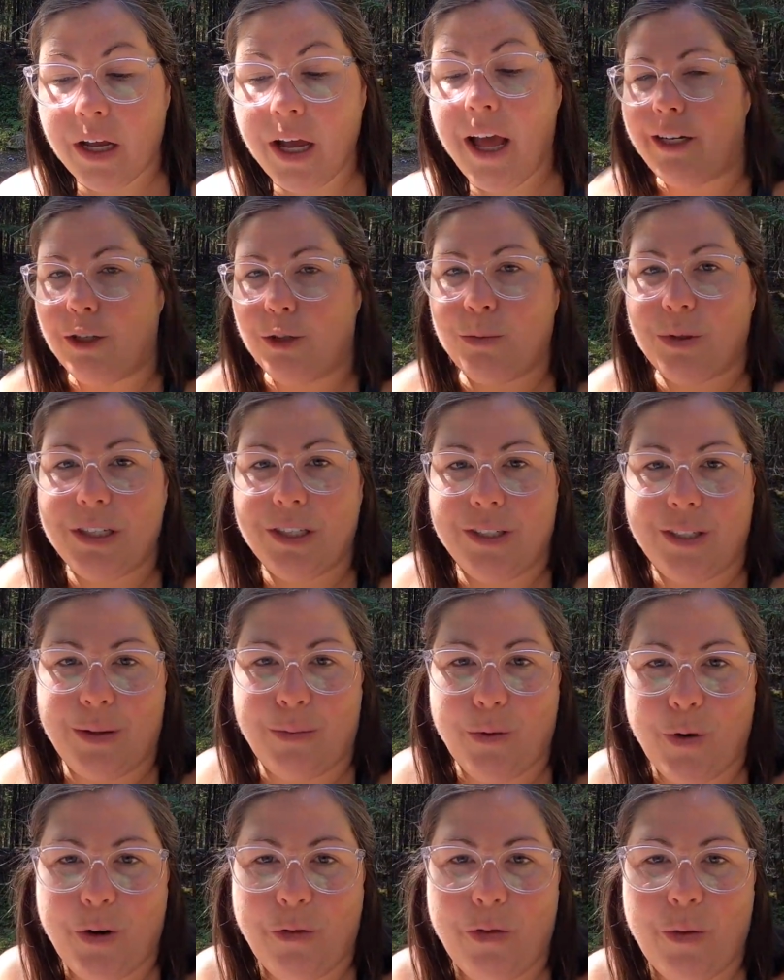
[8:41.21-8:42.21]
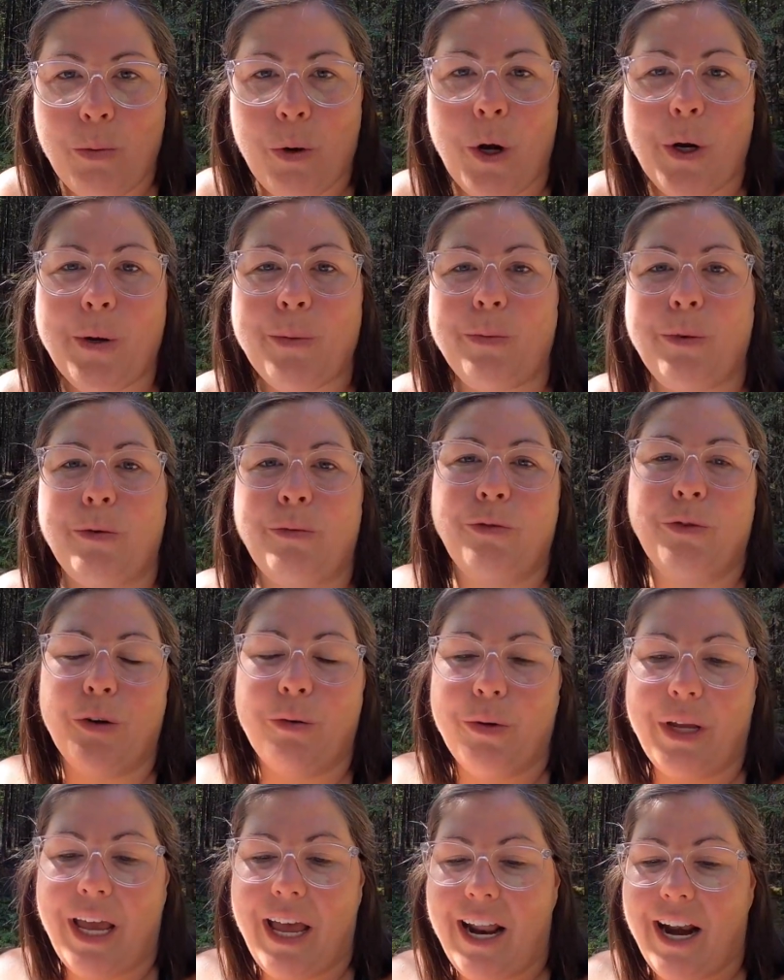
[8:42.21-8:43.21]
I just want to see more of the park before
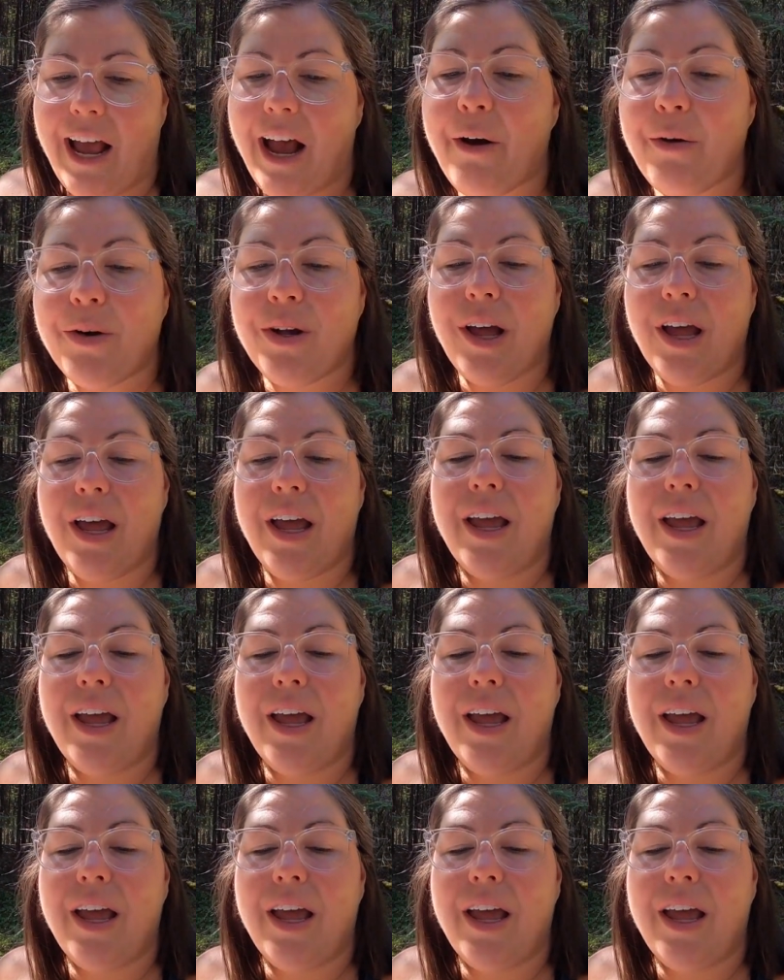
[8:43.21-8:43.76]
we head out.